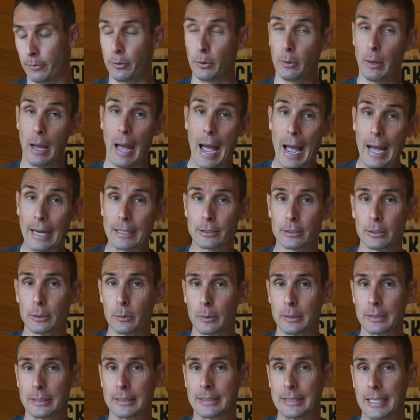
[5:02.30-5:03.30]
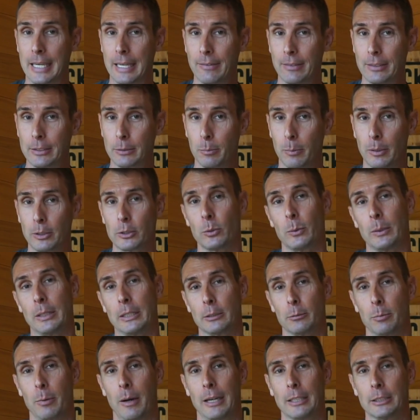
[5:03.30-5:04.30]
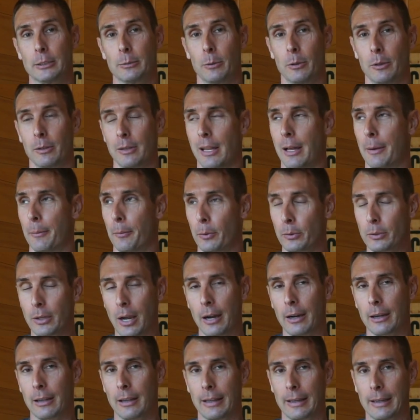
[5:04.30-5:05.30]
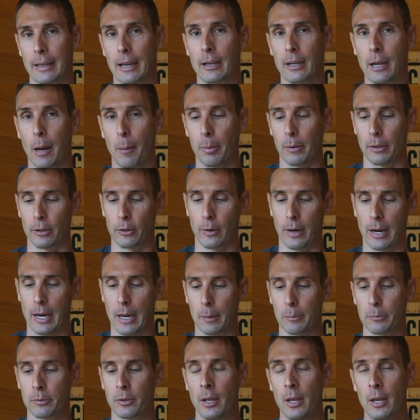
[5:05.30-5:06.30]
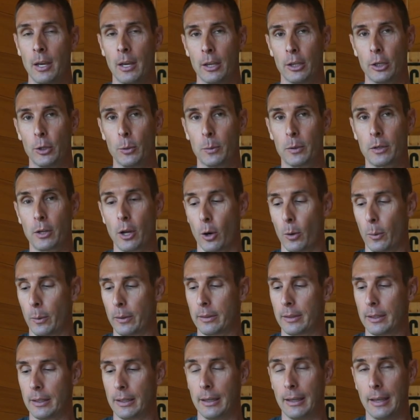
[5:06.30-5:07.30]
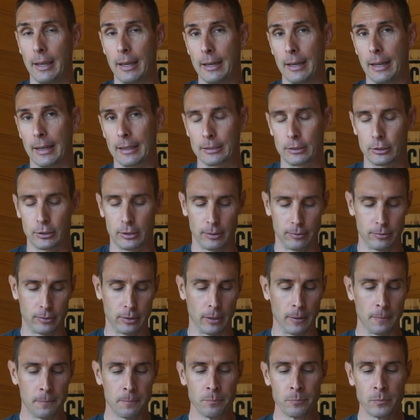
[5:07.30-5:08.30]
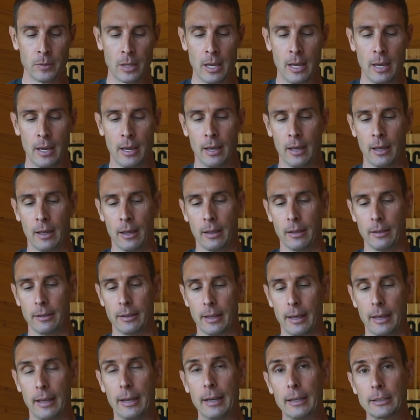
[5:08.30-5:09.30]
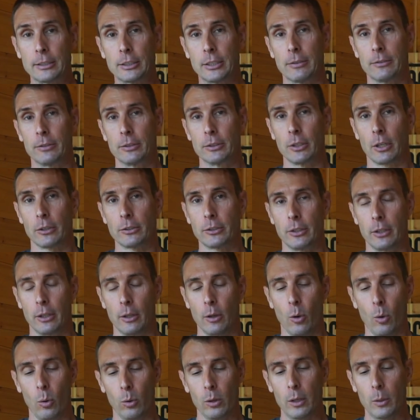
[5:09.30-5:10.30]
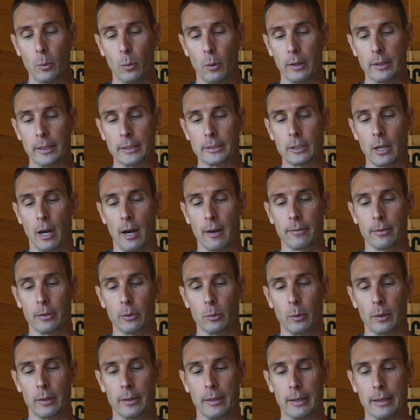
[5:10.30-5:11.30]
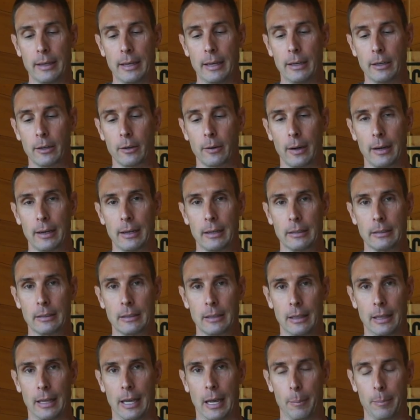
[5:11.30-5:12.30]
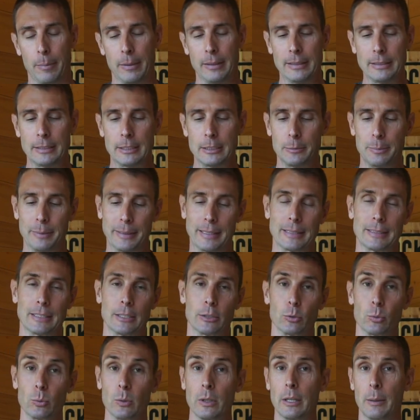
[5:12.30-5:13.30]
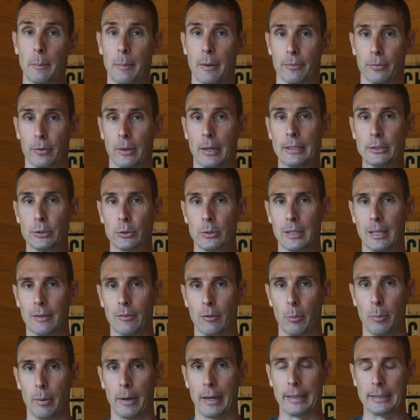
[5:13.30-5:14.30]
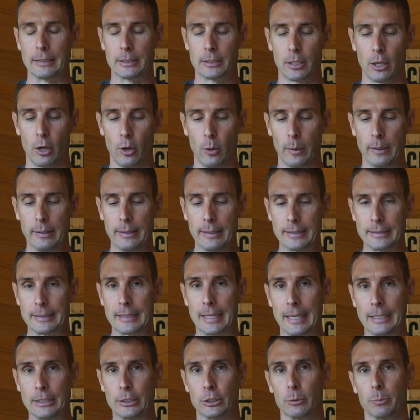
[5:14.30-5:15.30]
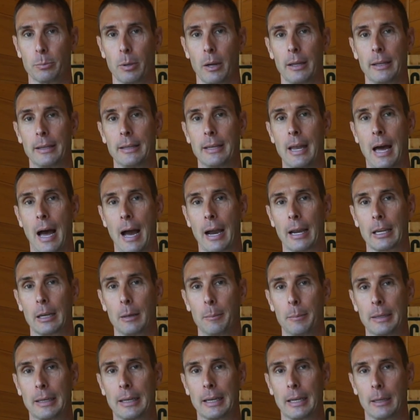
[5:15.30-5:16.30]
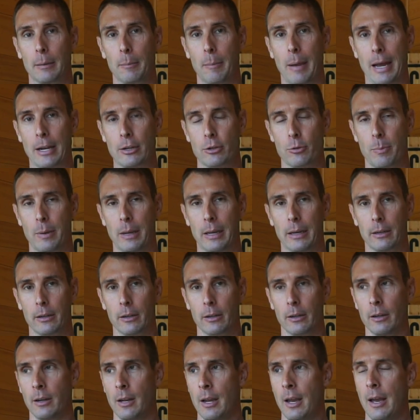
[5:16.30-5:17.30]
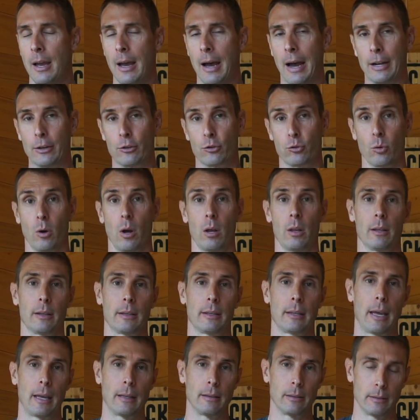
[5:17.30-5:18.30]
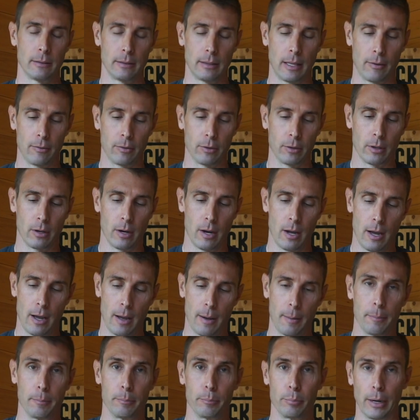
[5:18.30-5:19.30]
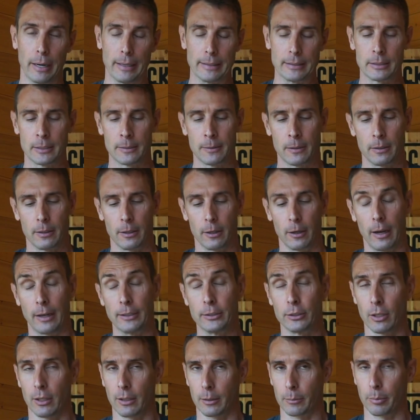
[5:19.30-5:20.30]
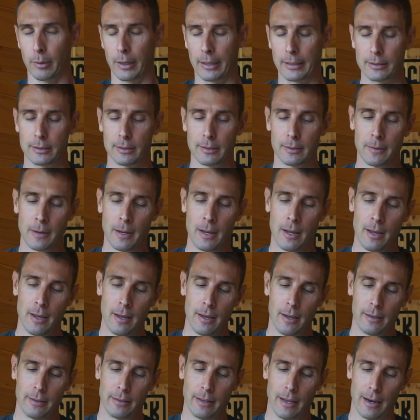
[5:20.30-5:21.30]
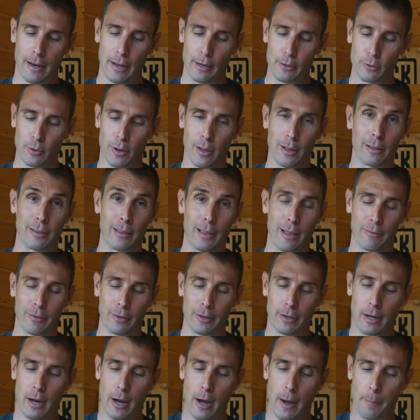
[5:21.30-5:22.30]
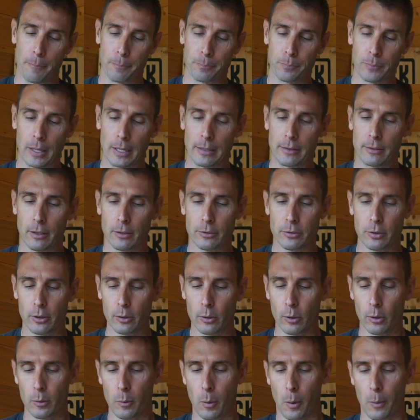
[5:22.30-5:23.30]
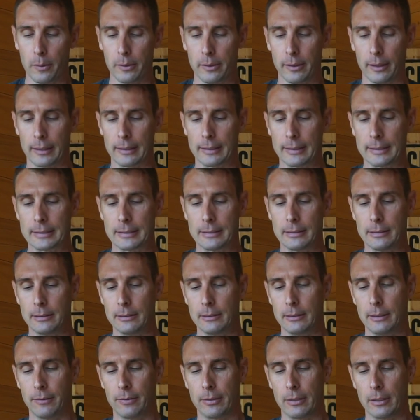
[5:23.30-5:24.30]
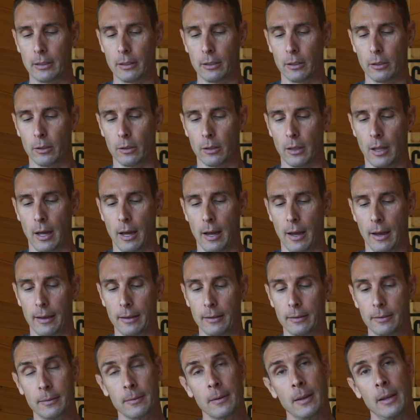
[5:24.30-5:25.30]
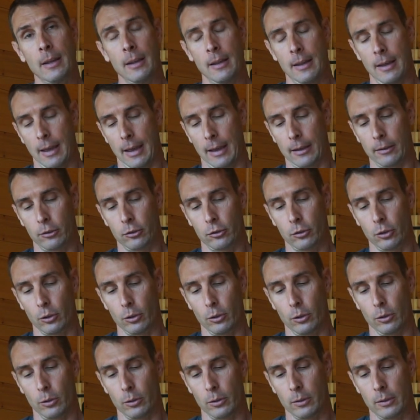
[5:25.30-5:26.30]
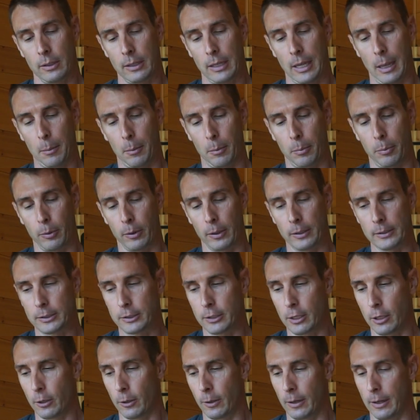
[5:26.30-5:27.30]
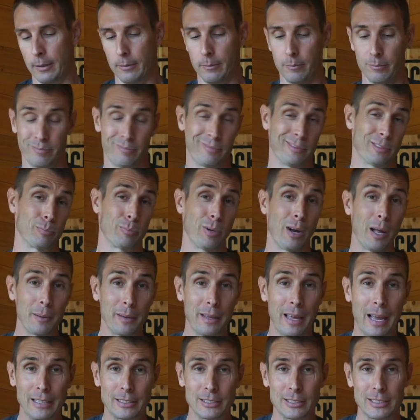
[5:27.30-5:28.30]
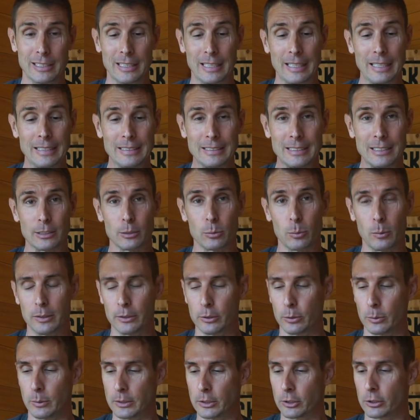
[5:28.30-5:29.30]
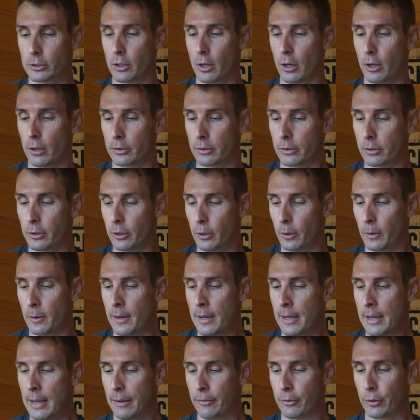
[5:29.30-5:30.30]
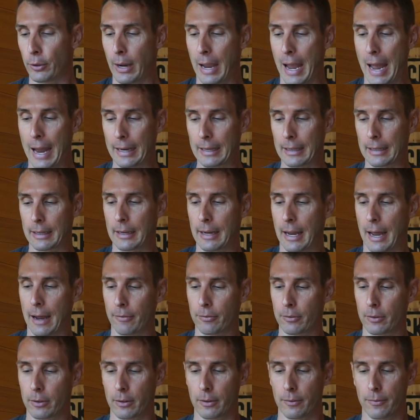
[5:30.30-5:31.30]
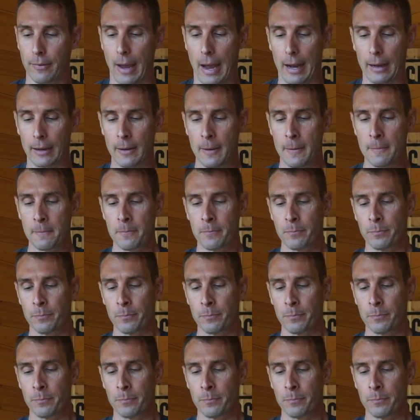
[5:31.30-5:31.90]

if you actually wanted to save as much weight as possible, and we're talking like a couple of grams, you would go with the NX shifter. The NX shifter is also the only one that's offered with an integrated clamp, and this is because it's really meant for entry-level bikes. So in this case, you're probably not going to be getting matchmaker or hydraulic lever brakes, or hydraulic brakes, not a hydraulic lever. It's also the only one with like this nifty little external cable port. So it's probably actually the easiest one to install too, if you're adding it after the fact.